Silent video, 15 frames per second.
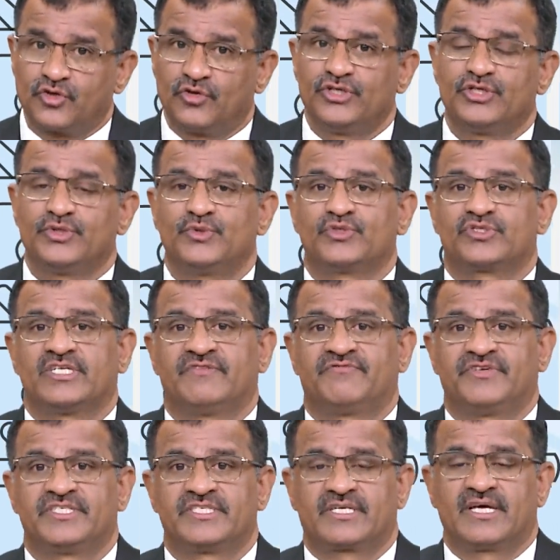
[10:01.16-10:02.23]
used in
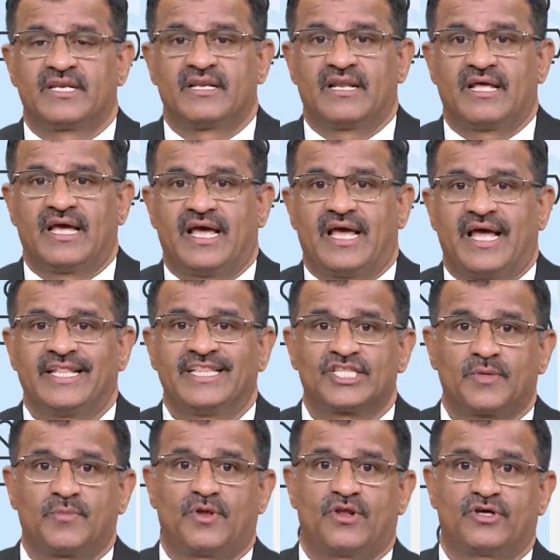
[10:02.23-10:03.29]
physical
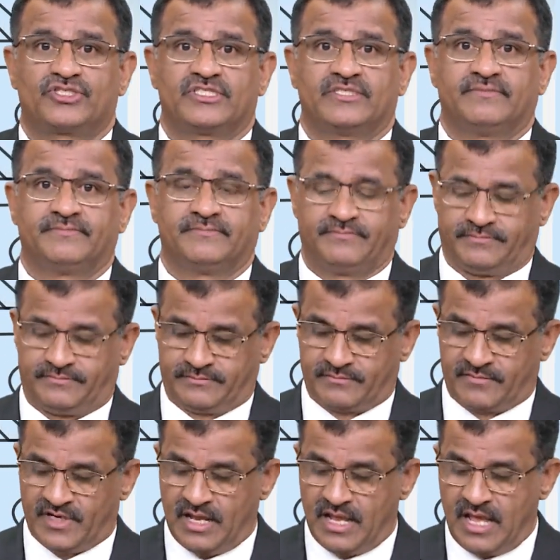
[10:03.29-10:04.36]
anthropology.
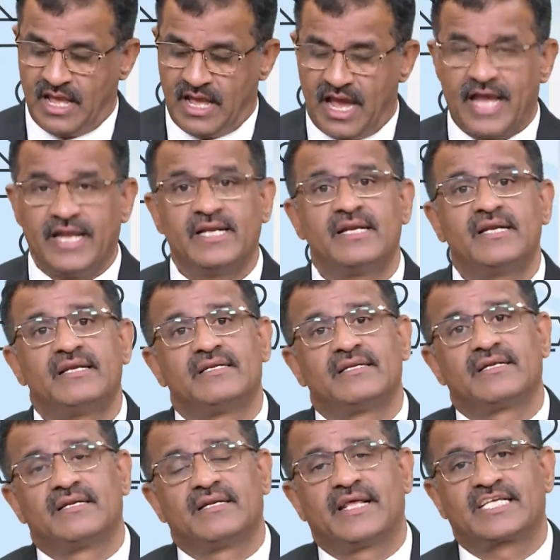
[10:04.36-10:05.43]
I'll
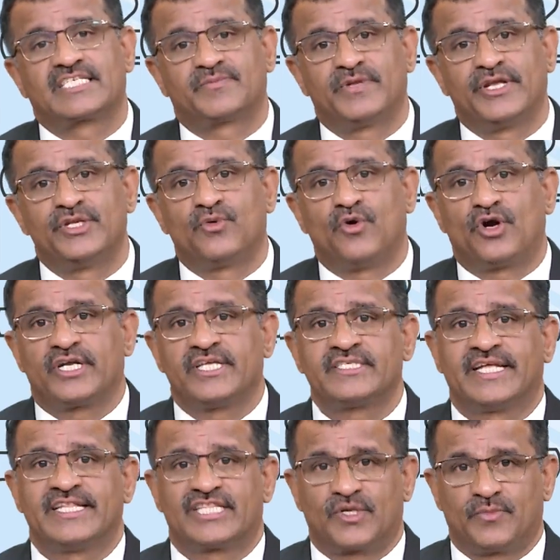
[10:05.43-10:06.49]
explain you what is
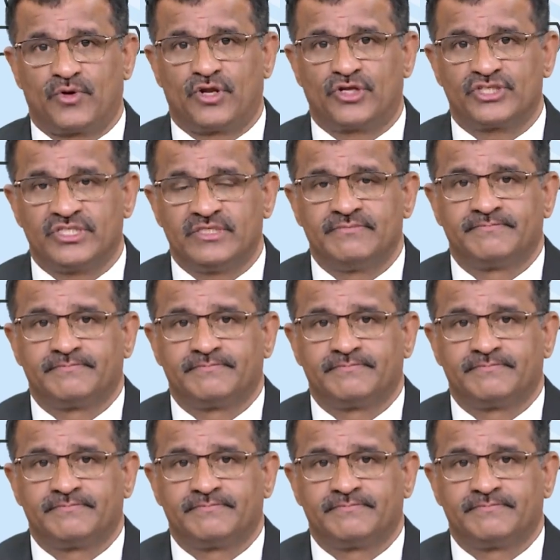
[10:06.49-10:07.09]
anthropology.